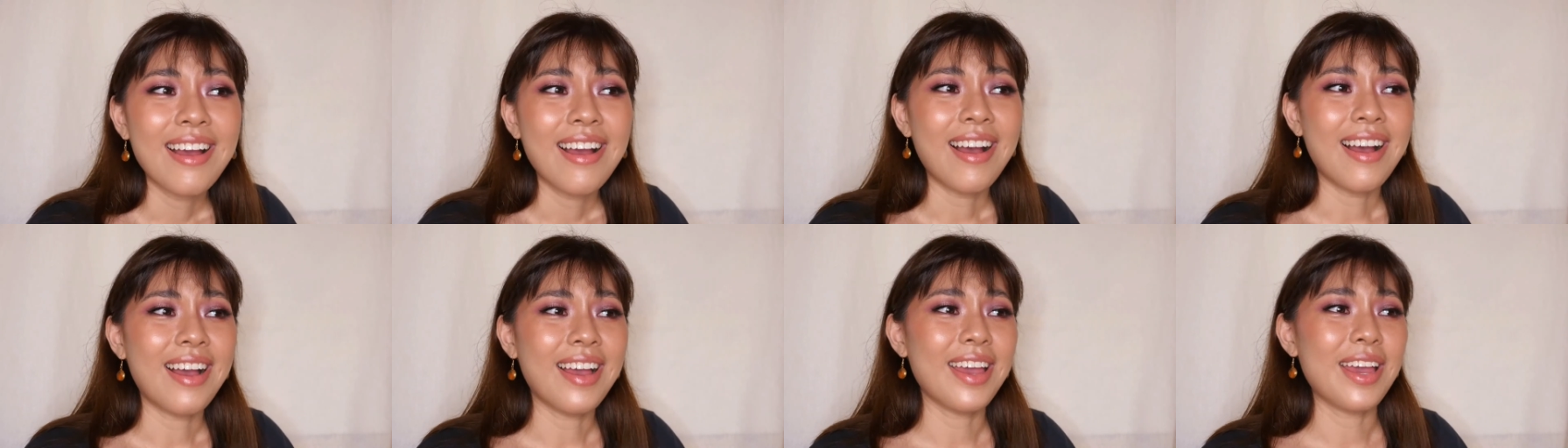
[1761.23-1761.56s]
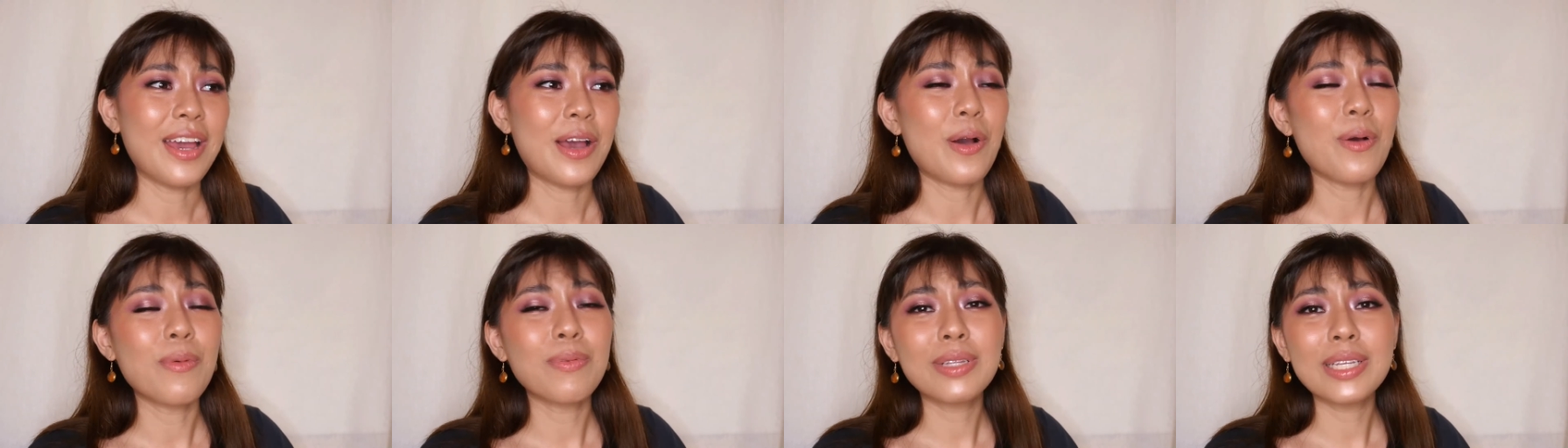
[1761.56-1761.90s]
I
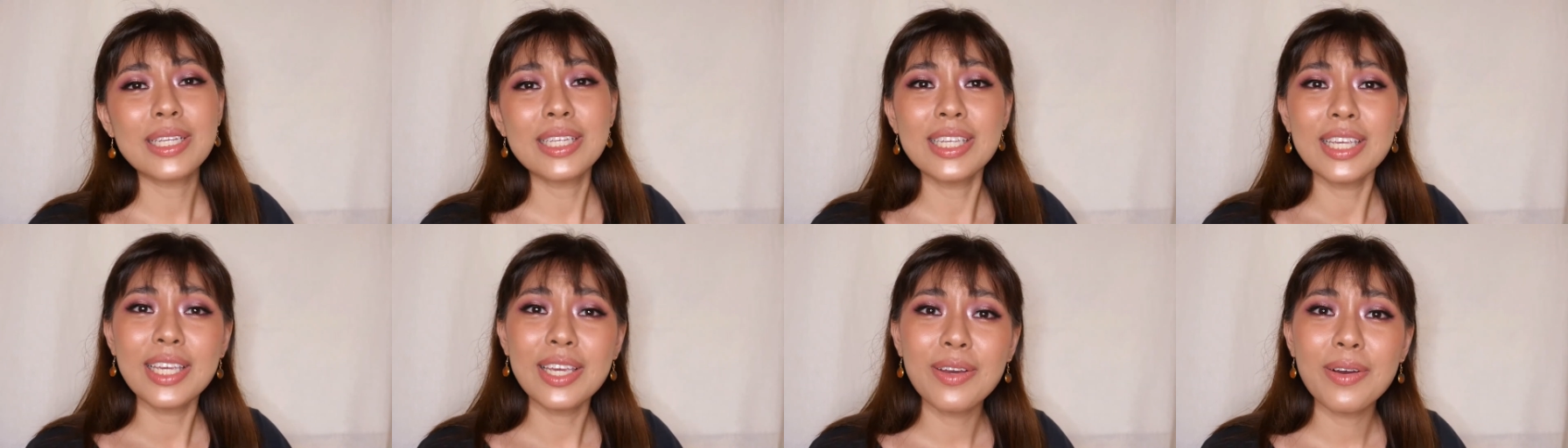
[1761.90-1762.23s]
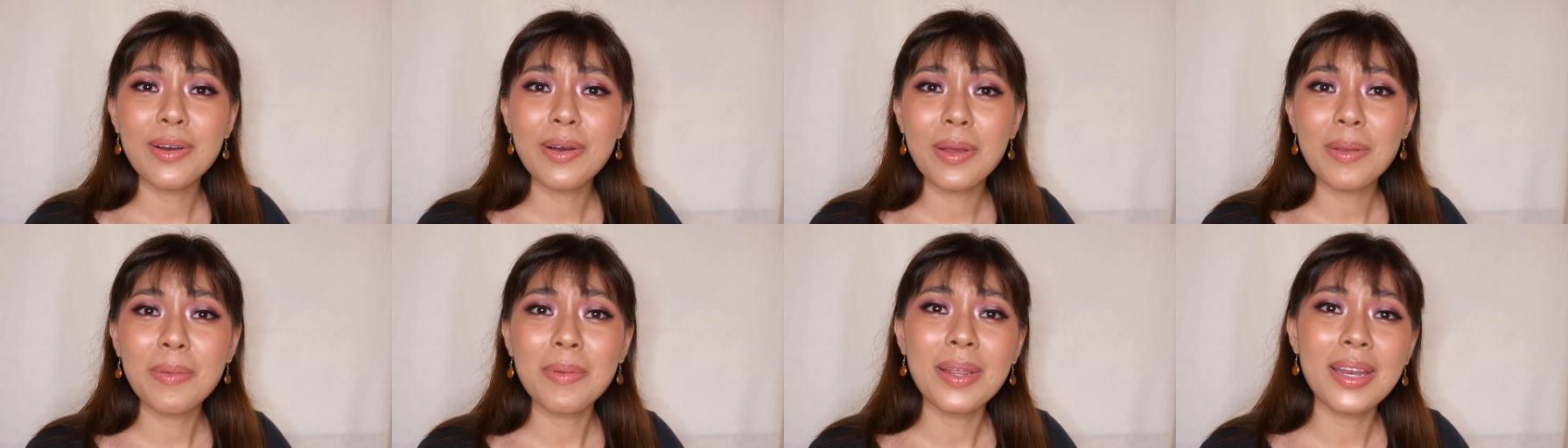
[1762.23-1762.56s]
hope to see
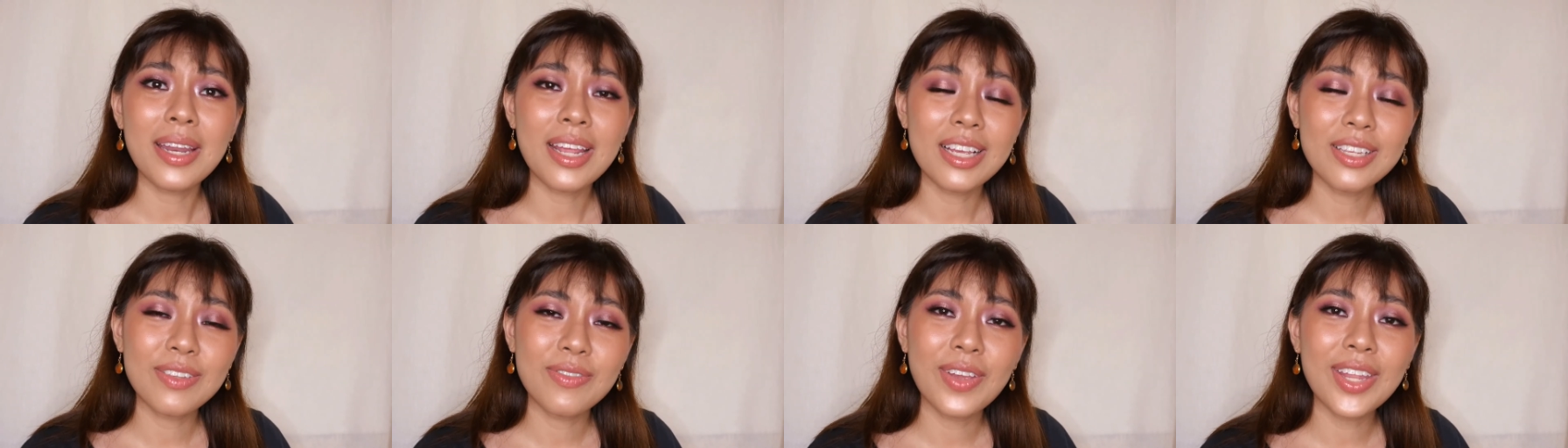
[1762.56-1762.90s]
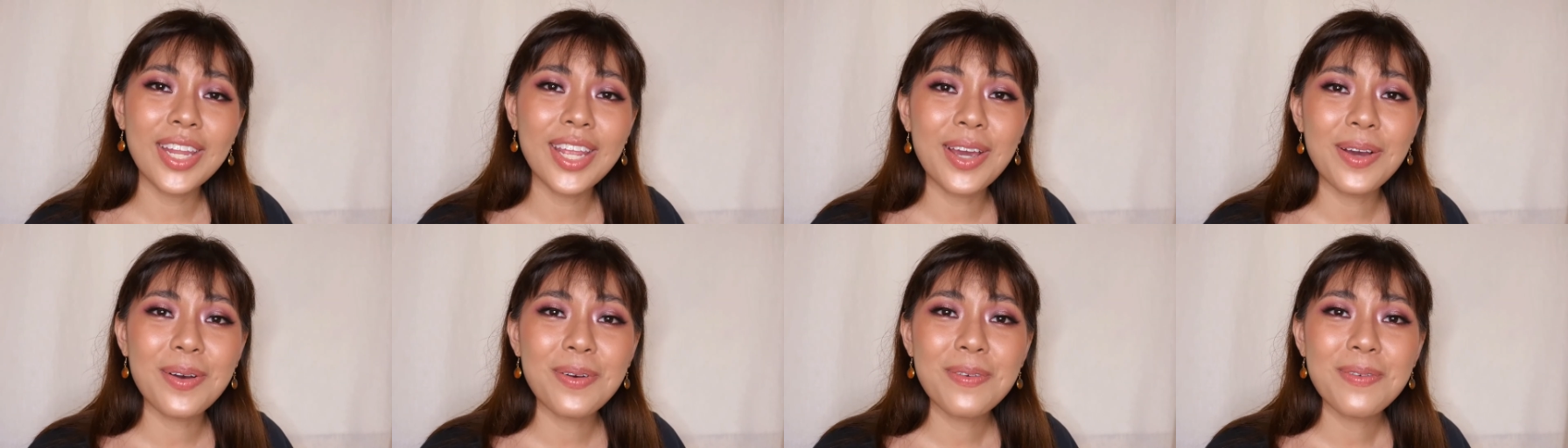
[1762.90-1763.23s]
you in the next
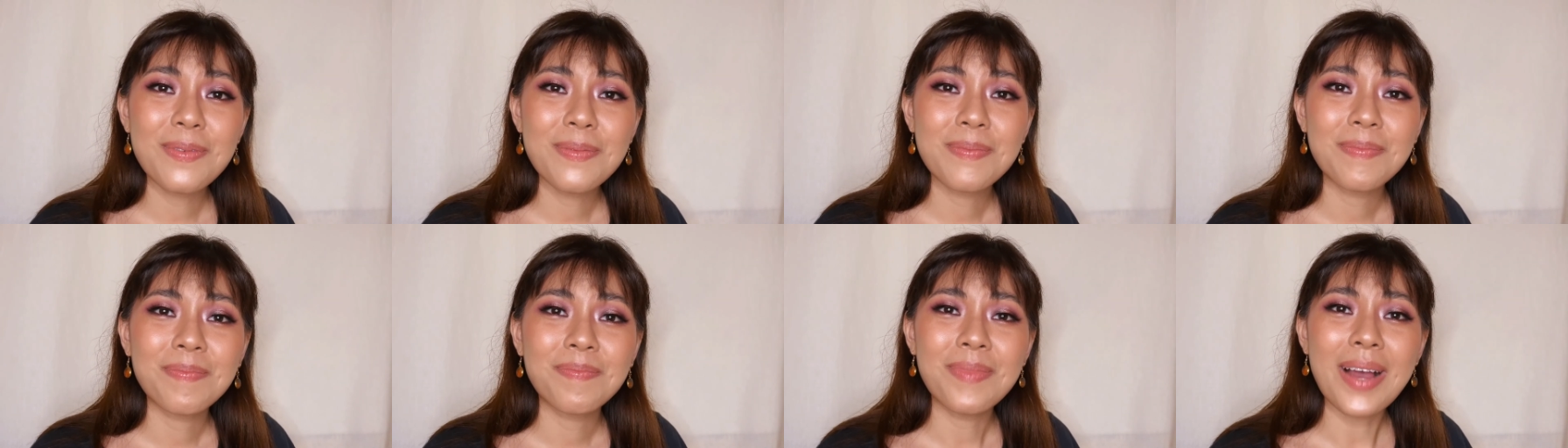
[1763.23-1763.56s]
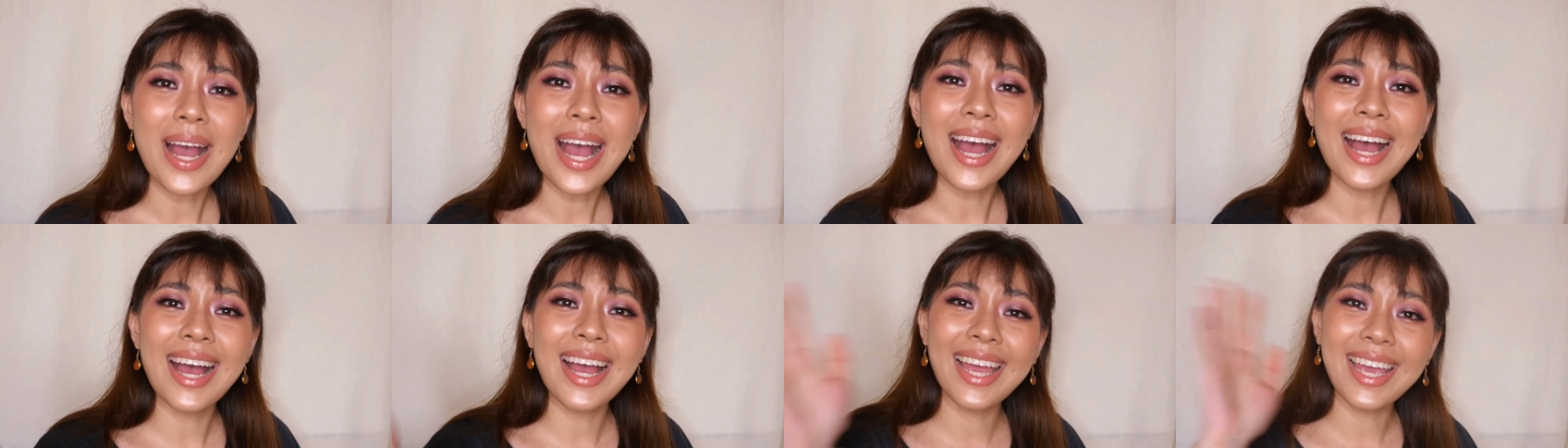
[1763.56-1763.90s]
video.
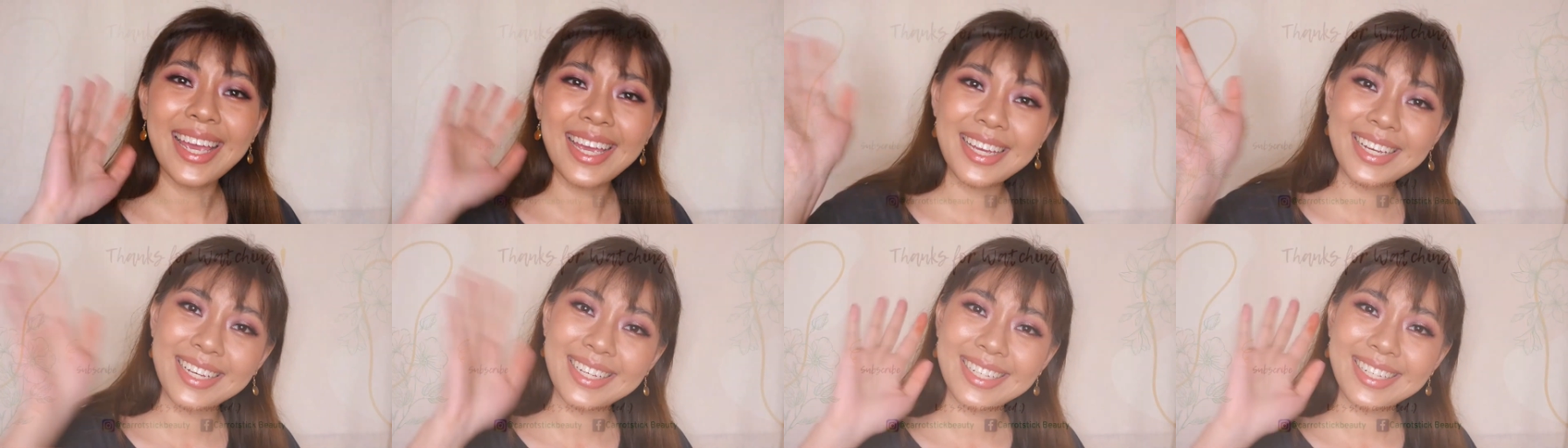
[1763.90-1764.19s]
Bye!